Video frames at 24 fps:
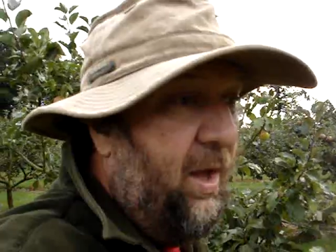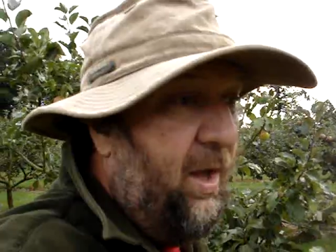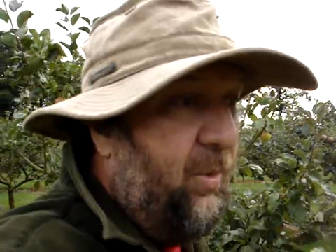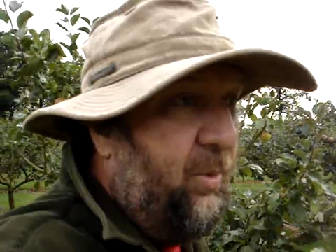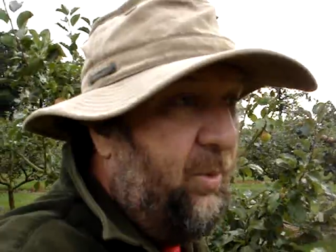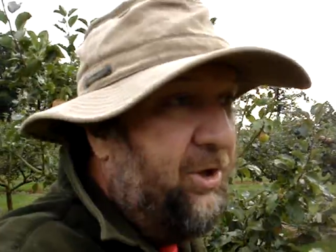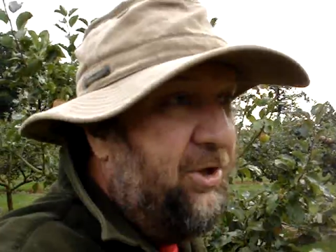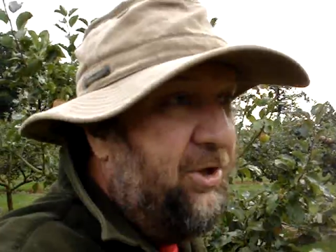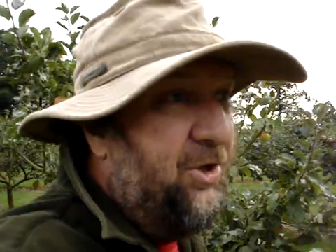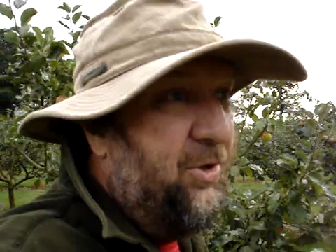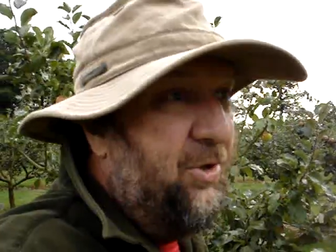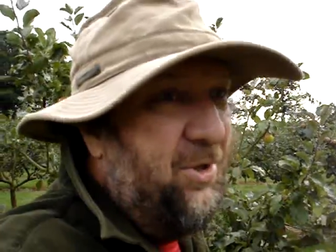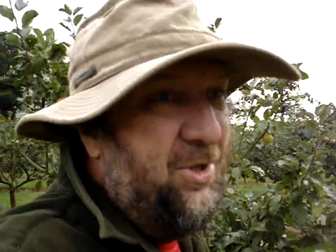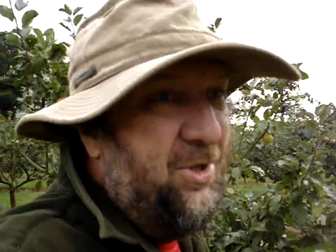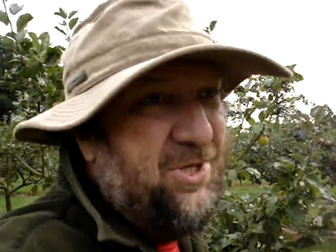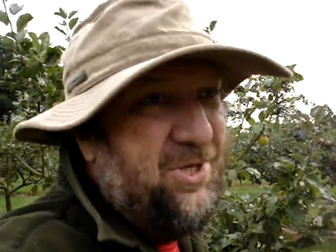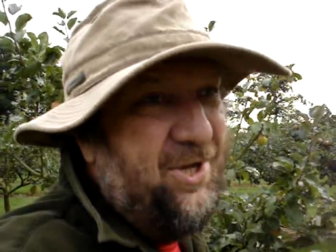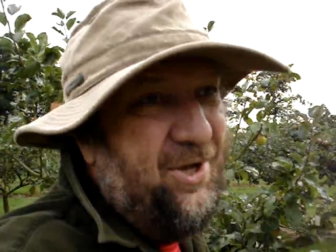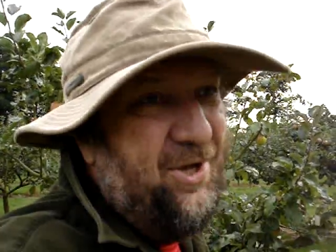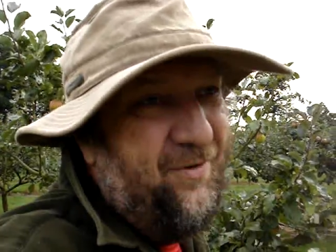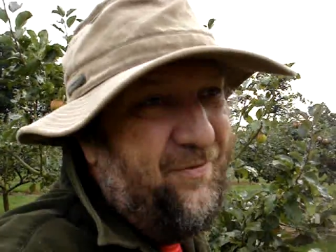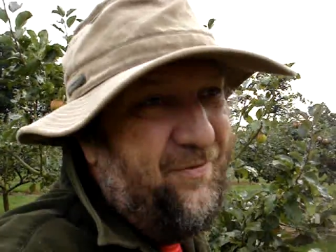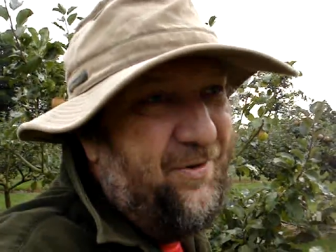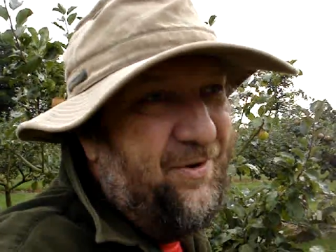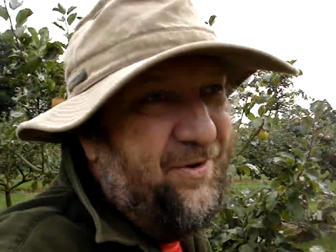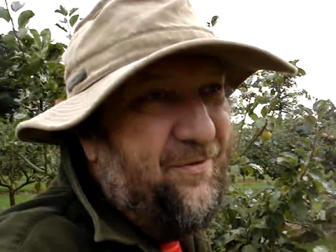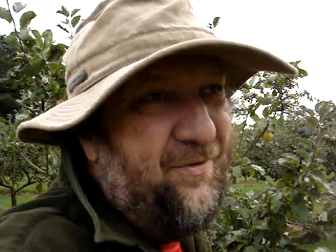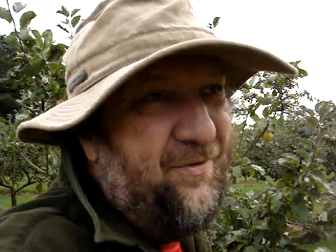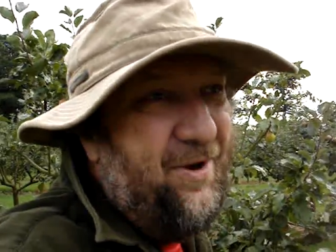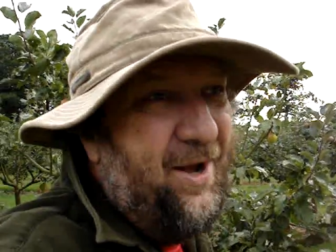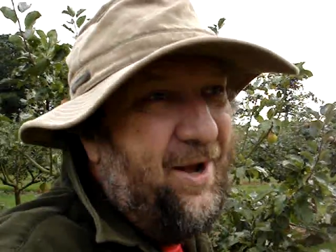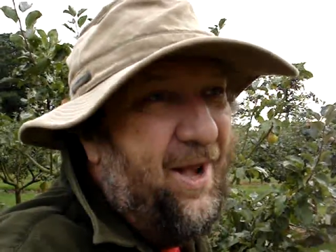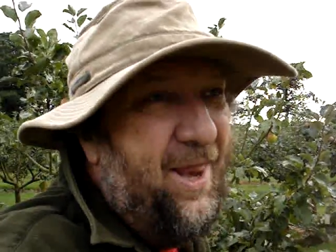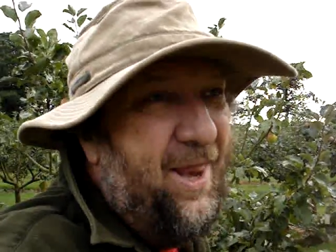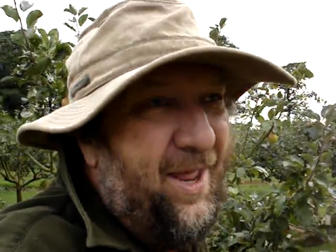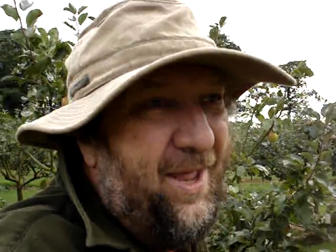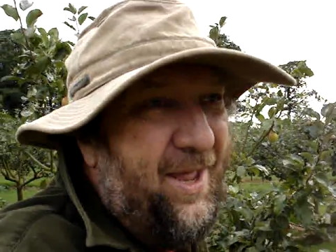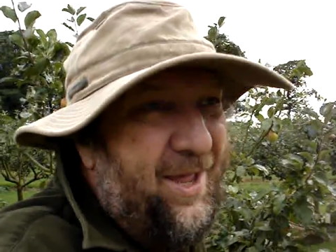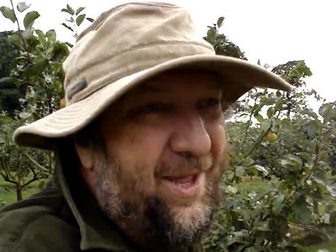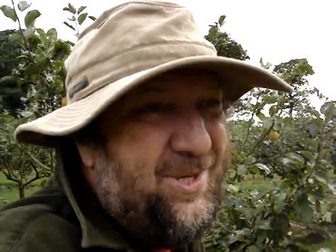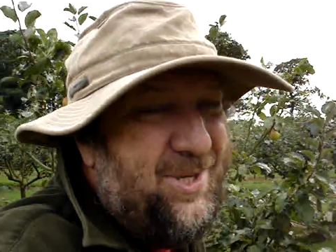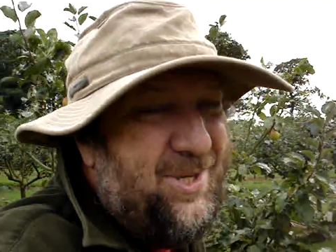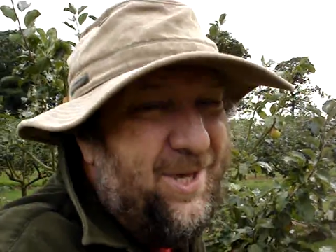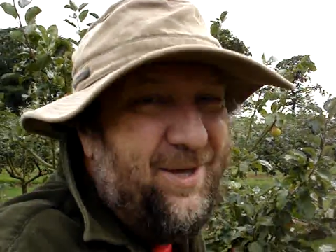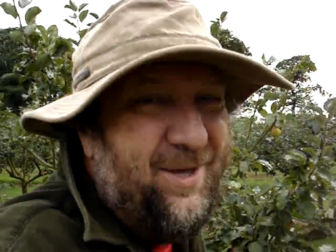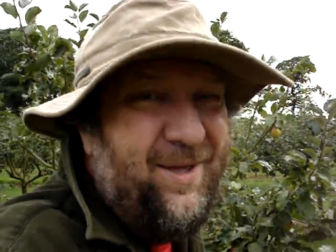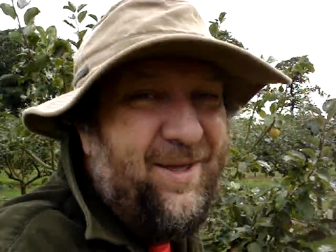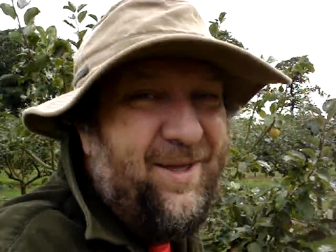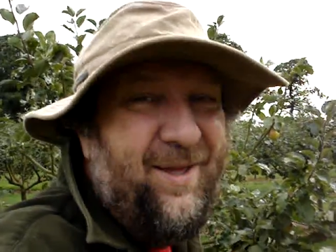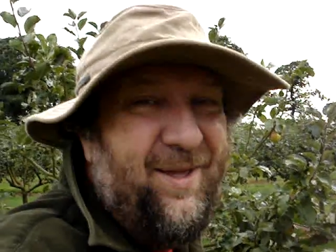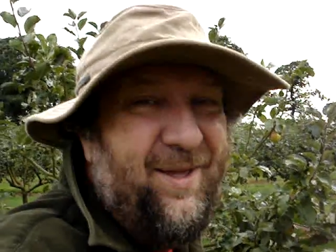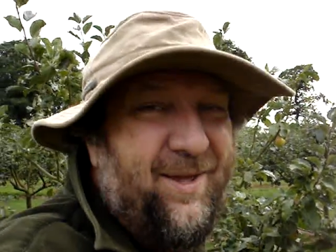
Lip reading: We could do with a servant, really, to